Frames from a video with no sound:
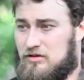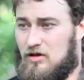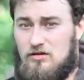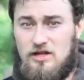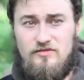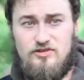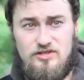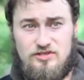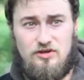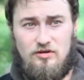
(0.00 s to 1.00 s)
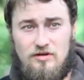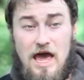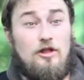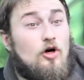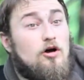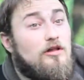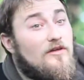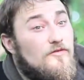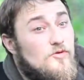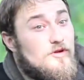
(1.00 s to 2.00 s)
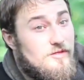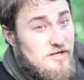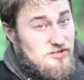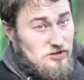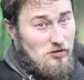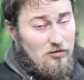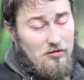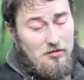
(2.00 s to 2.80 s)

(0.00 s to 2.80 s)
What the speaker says: Long live she so, and long live you to think so.